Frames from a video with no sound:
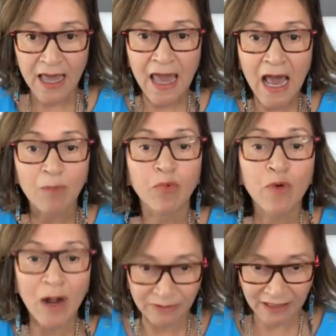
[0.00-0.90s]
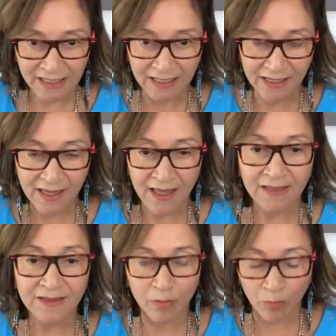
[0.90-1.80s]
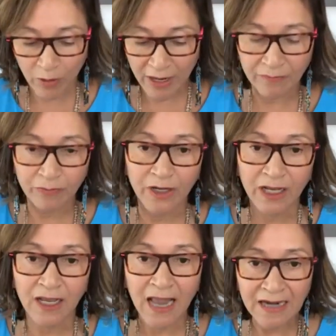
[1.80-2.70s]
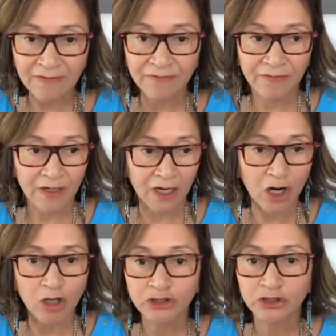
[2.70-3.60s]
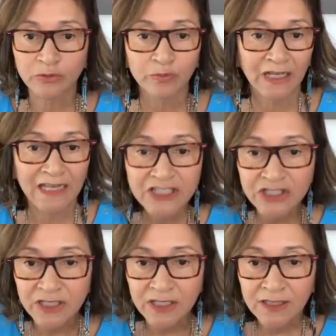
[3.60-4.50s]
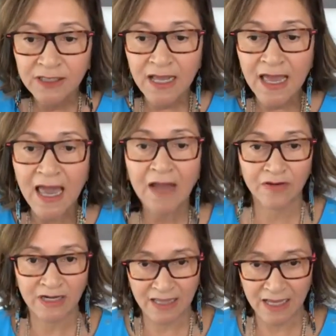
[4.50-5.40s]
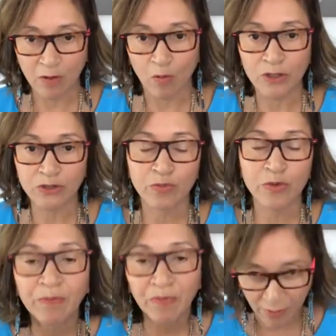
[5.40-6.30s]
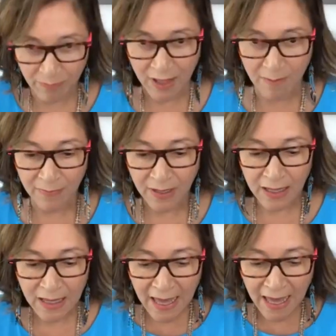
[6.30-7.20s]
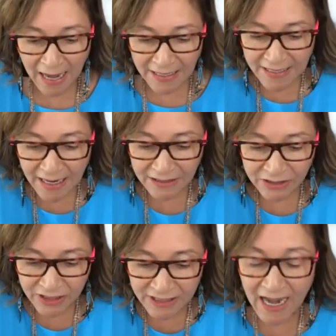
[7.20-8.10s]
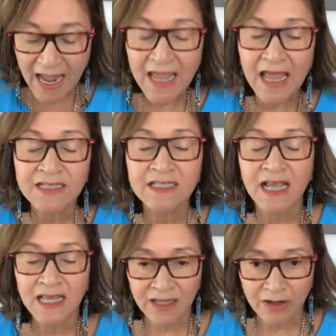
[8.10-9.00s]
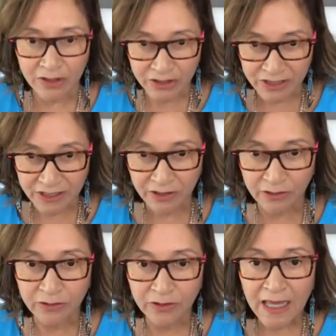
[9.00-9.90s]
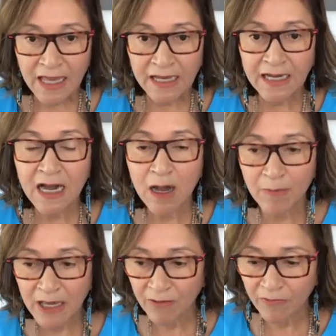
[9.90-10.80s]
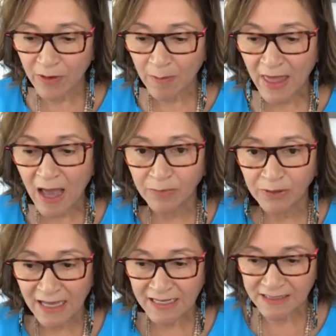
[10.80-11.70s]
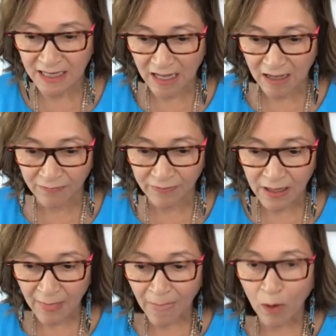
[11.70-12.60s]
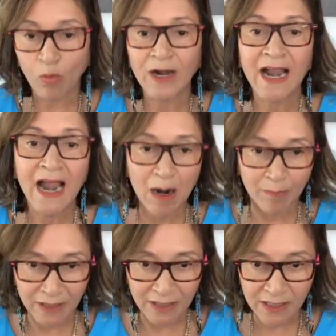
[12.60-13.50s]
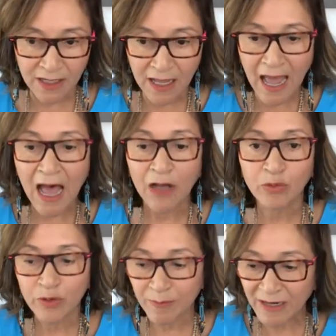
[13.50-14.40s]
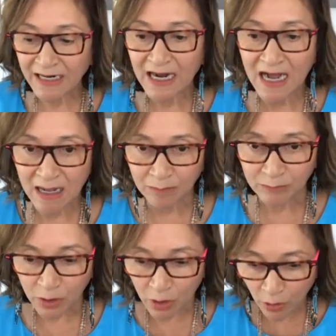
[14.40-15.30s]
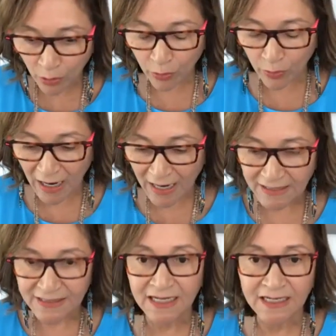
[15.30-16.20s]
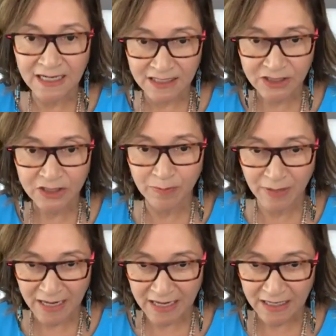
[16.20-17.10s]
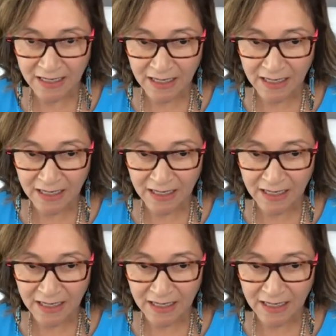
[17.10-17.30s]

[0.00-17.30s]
Abruptly, their way of life, culture, religion, everything was ripped from them. And yet today, and today they are still coming from that place of what happened, how do we become who God intended us to be?